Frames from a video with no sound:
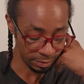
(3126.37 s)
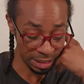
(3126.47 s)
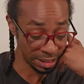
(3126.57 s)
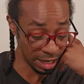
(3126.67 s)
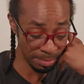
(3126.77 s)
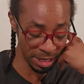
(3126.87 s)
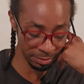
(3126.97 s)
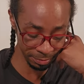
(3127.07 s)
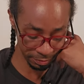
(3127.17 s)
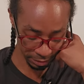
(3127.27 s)
it's coming.
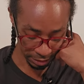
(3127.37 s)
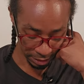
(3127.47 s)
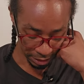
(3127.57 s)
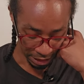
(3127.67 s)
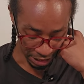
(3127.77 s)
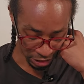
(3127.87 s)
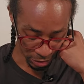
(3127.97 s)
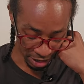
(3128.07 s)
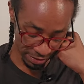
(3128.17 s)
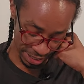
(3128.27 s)
And then
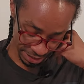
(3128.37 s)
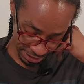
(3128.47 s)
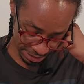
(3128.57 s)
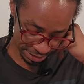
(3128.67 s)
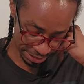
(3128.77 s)
you have innocence.